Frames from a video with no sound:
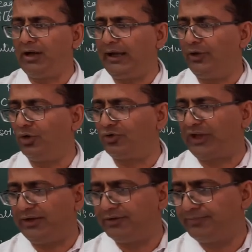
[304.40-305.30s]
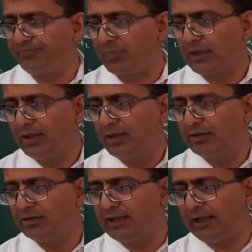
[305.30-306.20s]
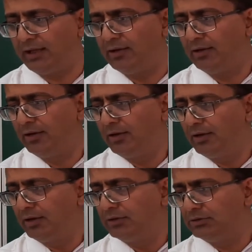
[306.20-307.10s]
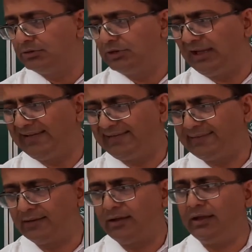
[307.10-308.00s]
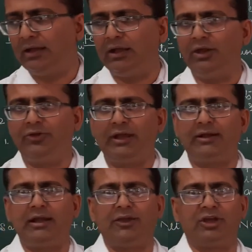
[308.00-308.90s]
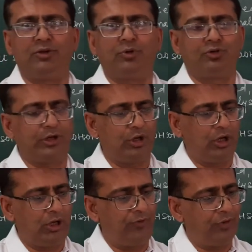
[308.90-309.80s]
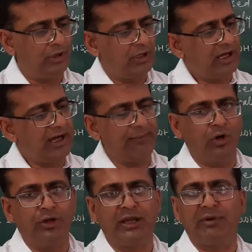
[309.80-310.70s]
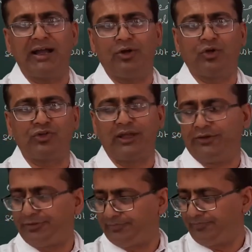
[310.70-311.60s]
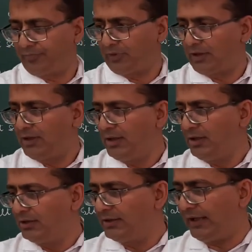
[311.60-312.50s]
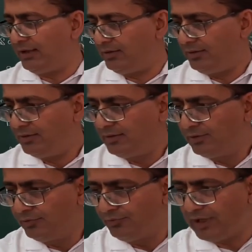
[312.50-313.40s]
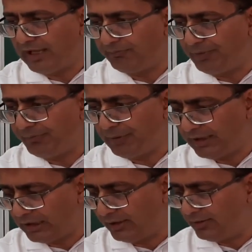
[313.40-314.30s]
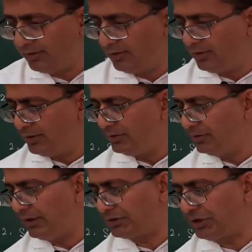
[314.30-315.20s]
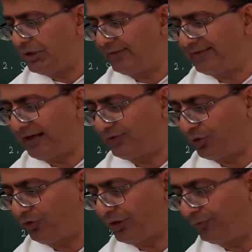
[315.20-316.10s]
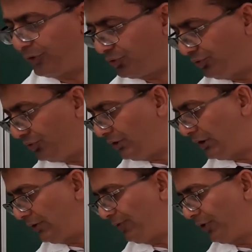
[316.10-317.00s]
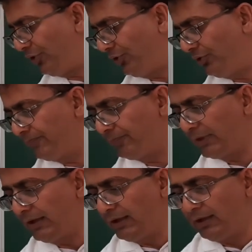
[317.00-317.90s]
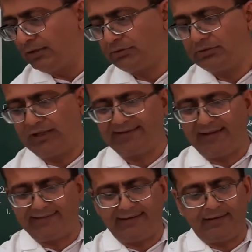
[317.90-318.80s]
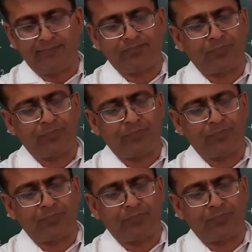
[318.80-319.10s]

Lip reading: hydroxide. Then this is a reagent bottle of ammonium hydroxide. Then we have prepared the 3 salt solution for you. This is a